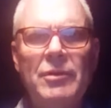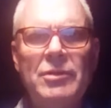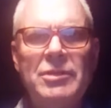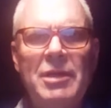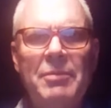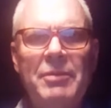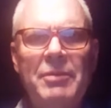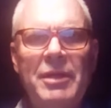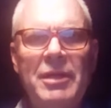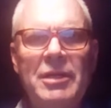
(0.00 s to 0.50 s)

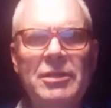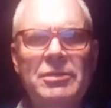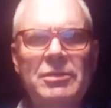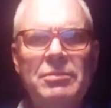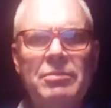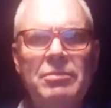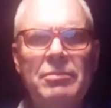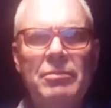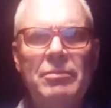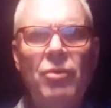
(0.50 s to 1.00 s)
Something
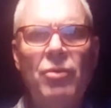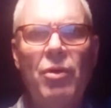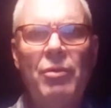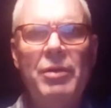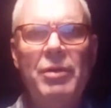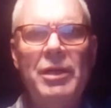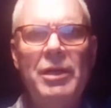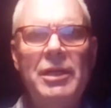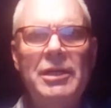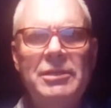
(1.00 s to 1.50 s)
that's more
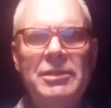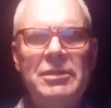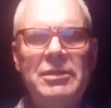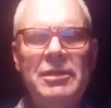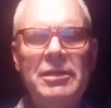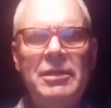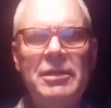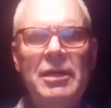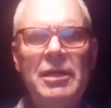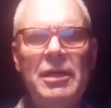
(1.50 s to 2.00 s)

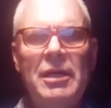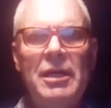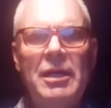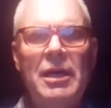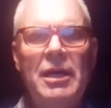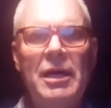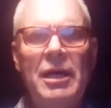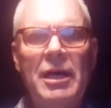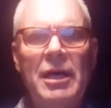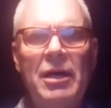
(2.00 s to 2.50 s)
realistic.
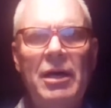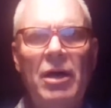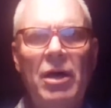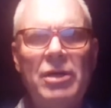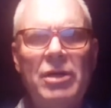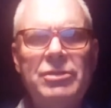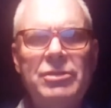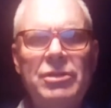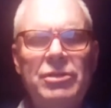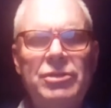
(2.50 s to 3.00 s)

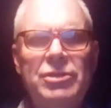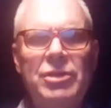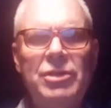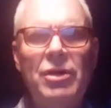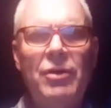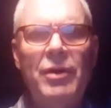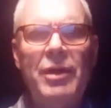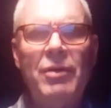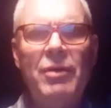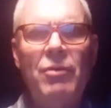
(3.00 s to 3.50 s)
Also
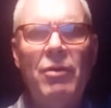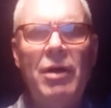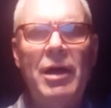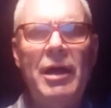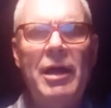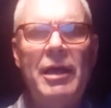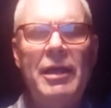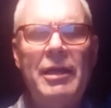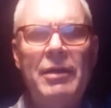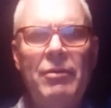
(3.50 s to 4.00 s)
showing
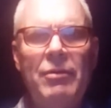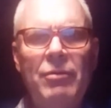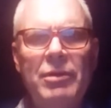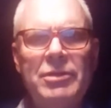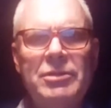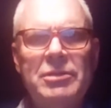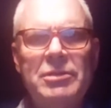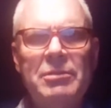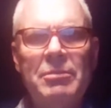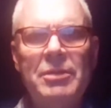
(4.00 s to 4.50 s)
why, with
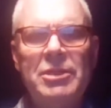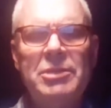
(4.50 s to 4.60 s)
some